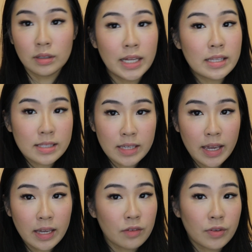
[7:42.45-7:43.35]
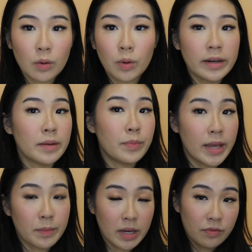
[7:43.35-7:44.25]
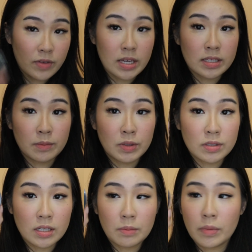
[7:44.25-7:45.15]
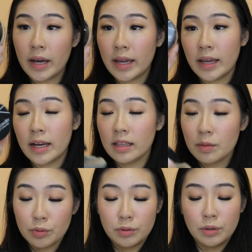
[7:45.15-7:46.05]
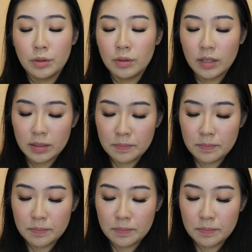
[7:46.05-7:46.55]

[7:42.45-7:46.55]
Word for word: Let's say if I want to bake my face, I'm using my LA Pro